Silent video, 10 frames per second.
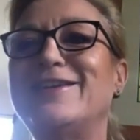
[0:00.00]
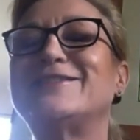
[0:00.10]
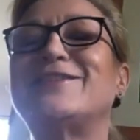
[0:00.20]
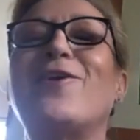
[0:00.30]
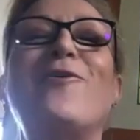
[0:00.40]

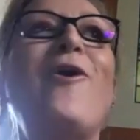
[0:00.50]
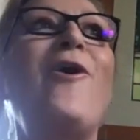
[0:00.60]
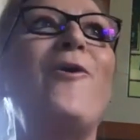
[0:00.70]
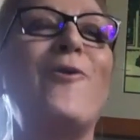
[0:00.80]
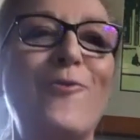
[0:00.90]
So,
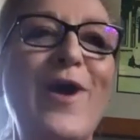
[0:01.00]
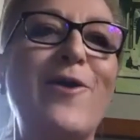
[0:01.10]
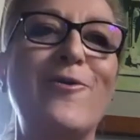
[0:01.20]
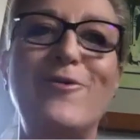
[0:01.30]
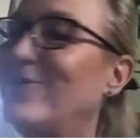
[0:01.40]
oh
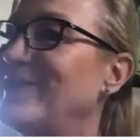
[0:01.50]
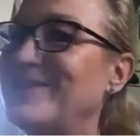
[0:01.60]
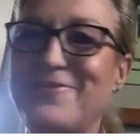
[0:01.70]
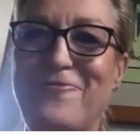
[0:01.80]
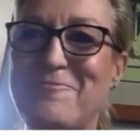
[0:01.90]
wow, what a
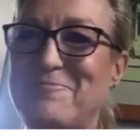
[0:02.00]
different